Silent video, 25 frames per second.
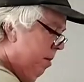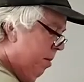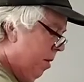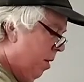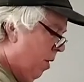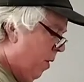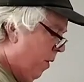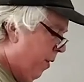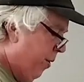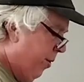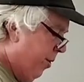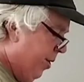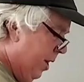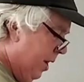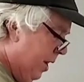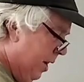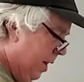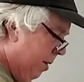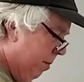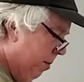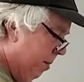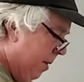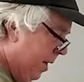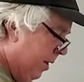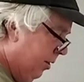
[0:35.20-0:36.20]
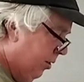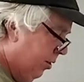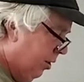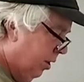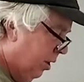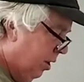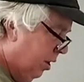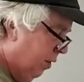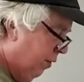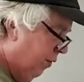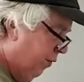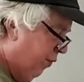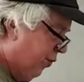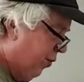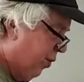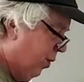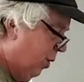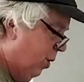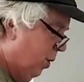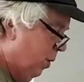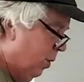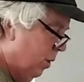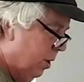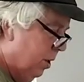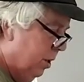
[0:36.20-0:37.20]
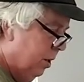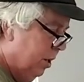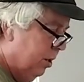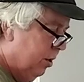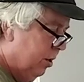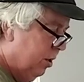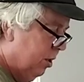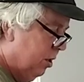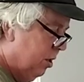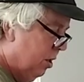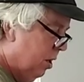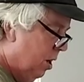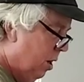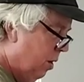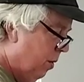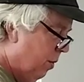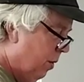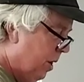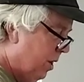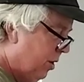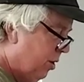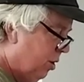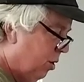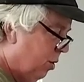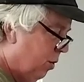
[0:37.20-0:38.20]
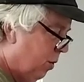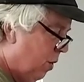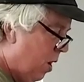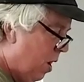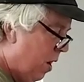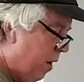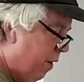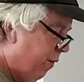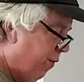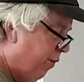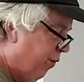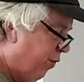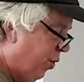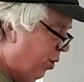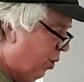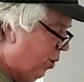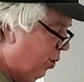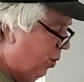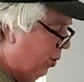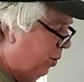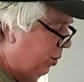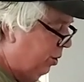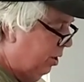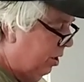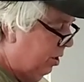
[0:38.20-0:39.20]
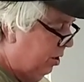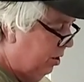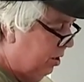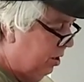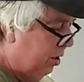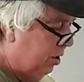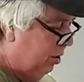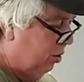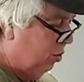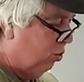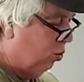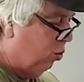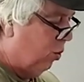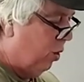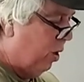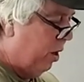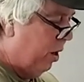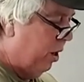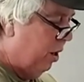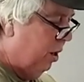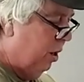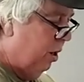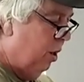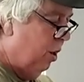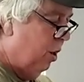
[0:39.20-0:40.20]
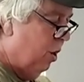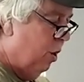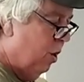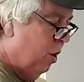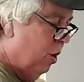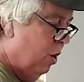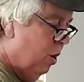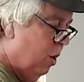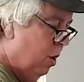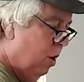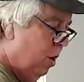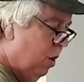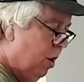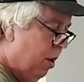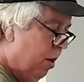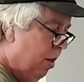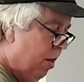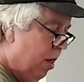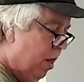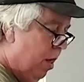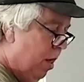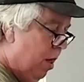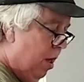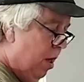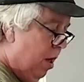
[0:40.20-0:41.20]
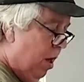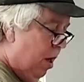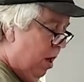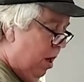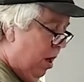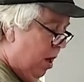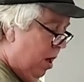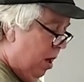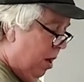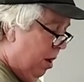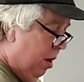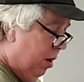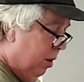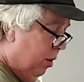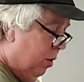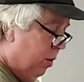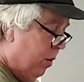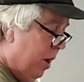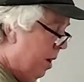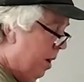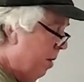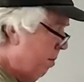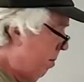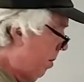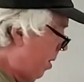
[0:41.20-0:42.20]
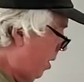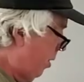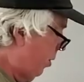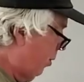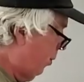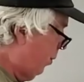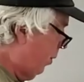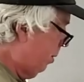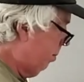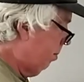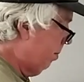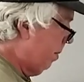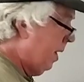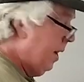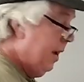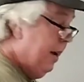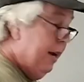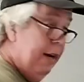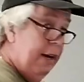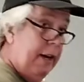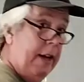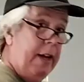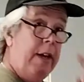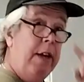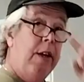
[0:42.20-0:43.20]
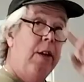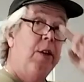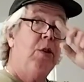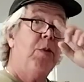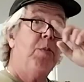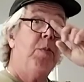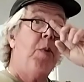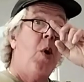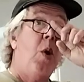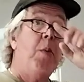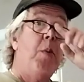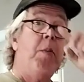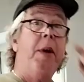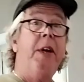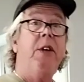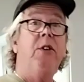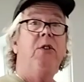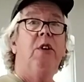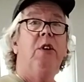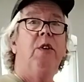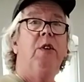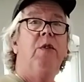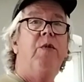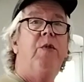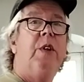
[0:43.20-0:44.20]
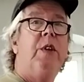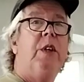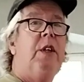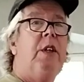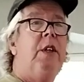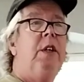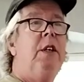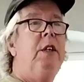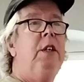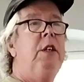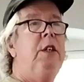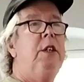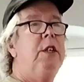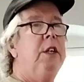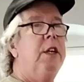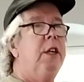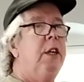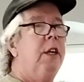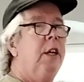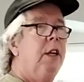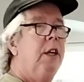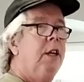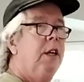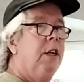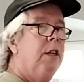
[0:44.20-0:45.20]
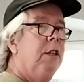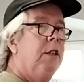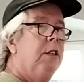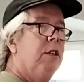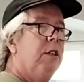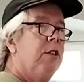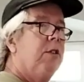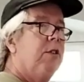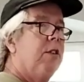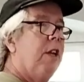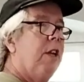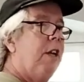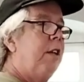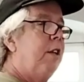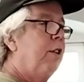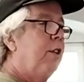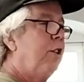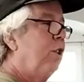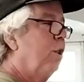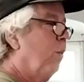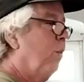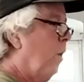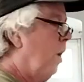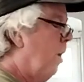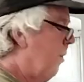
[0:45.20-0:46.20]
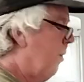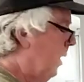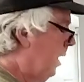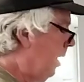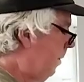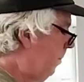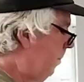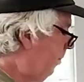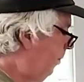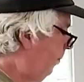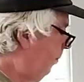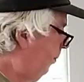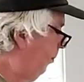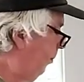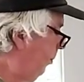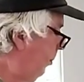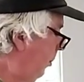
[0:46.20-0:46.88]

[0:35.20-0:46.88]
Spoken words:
authentic Mexican food. And this is not restaurant food, this is what your grandmother would make in a small Mexican village in the state of Chihuahua.